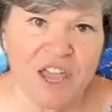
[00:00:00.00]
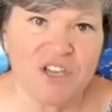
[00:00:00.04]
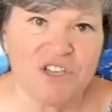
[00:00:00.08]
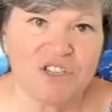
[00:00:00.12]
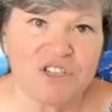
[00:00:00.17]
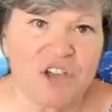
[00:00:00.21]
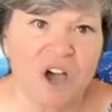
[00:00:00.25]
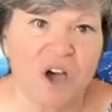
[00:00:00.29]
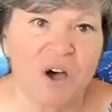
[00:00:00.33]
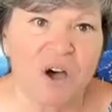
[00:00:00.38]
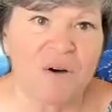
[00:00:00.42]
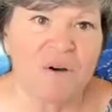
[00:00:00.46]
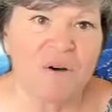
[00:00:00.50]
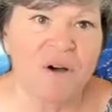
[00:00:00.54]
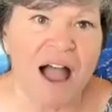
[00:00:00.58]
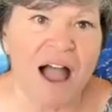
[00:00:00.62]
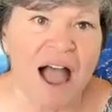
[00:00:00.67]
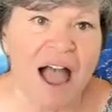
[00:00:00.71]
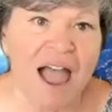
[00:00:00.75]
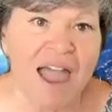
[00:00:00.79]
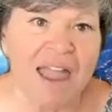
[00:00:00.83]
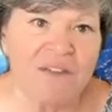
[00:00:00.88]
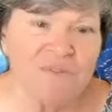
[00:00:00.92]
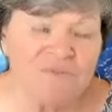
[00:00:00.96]
So
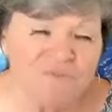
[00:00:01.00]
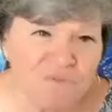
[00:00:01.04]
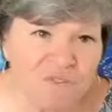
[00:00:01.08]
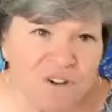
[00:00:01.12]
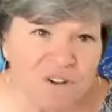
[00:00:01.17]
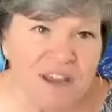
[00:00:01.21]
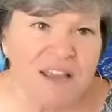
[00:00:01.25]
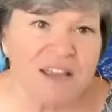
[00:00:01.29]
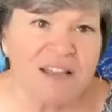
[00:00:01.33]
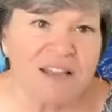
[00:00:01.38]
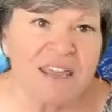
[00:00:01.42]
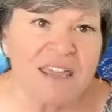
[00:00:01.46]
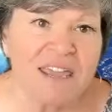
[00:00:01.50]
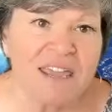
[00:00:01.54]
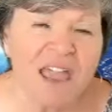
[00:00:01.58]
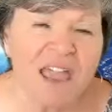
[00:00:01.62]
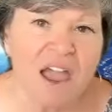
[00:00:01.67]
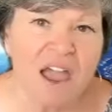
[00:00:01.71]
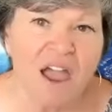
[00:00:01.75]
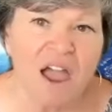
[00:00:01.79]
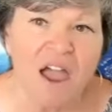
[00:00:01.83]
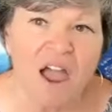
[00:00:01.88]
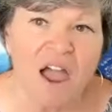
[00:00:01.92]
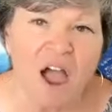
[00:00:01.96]
I
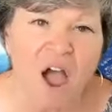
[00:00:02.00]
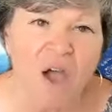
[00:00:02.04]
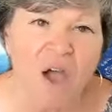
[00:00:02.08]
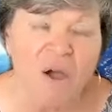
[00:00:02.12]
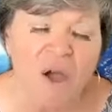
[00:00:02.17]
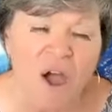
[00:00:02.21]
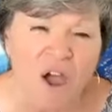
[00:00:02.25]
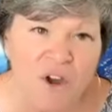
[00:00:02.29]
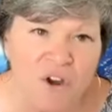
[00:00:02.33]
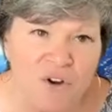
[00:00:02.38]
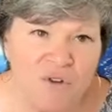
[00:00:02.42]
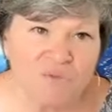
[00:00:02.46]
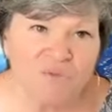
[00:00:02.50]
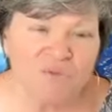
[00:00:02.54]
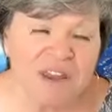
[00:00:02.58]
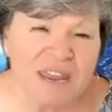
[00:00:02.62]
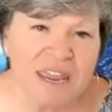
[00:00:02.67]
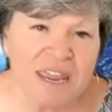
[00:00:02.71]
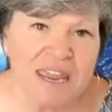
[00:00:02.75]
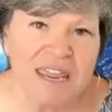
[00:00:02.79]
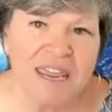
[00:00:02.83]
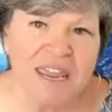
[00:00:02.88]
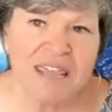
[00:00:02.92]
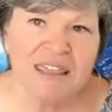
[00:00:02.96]
really uh,
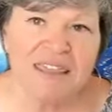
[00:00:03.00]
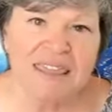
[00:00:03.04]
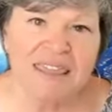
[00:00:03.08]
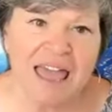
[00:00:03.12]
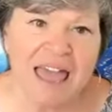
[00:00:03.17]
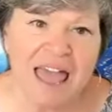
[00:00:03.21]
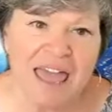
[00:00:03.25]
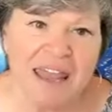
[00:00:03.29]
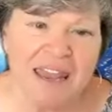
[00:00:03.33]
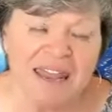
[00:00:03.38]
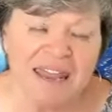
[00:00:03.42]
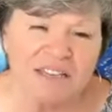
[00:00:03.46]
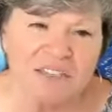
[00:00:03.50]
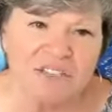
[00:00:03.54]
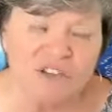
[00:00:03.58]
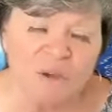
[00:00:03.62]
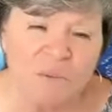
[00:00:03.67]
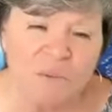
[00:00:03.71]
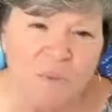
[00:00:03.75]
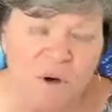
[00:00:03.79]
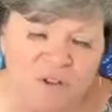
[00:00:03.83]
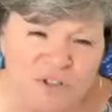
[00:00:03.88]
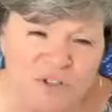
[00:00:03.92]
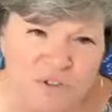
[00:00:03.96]
agree that it's
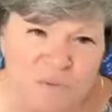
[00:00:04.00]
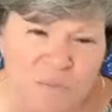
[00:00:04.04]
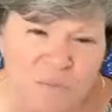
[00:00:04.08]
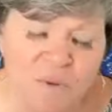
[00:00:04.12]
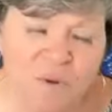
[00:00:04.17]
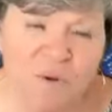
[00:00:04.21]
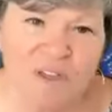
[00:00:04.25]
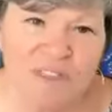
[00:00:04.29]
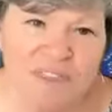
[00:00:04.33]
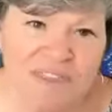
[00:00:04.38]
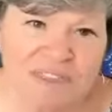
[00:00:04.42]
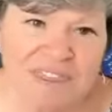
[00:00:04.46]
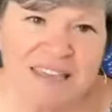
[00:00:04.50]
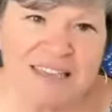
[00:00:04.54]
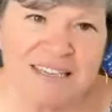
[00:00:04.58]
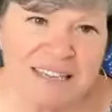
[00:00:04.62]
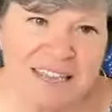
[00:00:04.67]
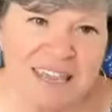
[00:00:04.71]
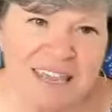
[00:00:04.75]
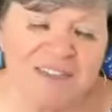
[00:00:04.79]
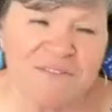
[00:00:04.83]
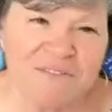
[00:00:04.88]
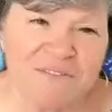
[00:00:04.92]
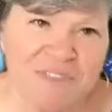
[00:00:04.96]
the most important thing
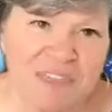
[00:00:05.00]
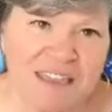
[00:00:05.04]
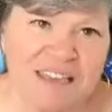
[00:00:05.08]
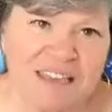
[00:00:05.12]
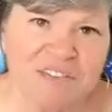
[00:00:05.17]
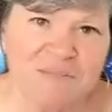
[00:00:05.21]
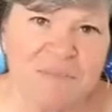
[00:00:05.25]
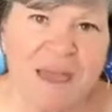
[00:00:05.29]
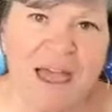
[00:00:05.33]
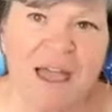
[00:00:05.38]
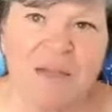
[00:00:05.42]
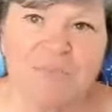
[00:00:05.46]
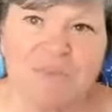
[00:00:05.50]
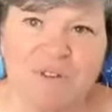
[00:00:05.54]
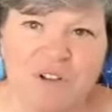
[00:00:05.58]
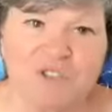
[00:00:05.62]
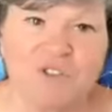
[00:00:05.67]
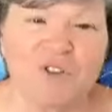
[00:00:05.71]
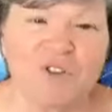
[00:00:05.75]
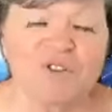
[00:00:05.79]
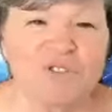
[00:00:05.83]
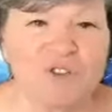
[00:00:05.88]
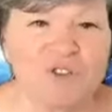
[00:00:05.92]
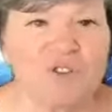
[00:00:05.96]
to give things back, but
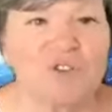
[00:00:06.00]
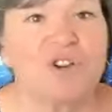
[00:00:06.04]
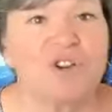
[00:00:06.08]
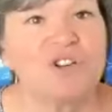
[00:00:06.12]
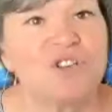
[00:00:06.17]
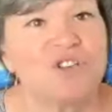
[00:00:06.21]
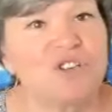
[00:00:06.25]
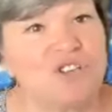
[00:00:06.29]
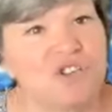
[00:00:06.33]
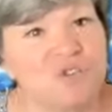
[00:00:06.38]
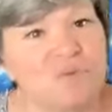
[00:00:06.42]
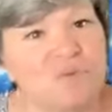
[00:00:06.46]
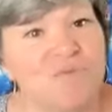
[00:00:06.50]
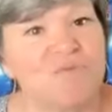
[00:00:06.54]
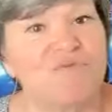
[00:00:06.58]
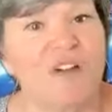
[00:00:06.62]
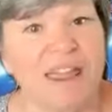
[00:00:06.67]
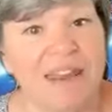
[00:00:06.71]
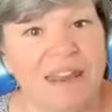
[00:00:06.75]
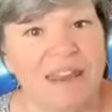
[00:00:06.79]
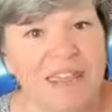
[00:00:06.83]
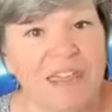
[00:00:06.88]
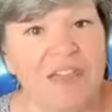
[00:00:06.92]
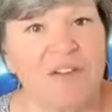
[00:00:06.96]
it's also good to do it
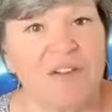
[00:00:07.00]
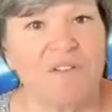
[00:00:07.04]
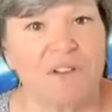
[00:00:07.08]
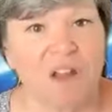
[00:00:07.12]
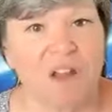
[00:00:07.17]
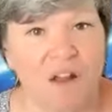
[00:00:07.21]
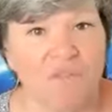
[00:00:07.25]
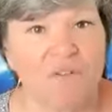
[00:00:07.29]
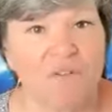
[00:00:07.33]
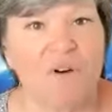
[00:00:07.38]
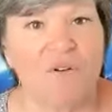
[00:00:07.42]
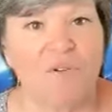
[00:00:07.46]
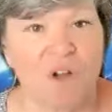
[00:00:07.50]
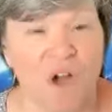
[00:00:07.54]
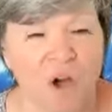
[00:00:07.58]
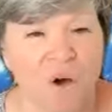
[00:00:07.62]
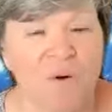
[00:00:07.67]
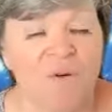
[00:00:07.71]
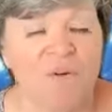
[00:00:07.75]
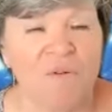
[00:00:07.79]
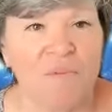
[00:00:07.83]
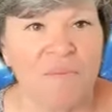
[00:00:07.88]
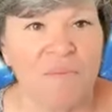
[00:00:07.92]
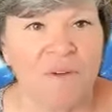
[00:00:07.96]
right here in our own
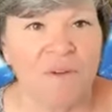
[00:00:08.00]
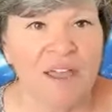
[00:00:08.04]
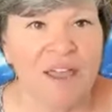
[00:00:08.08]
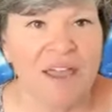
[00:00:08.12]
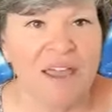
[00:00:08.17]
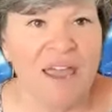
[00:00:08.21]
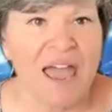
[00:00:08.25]
home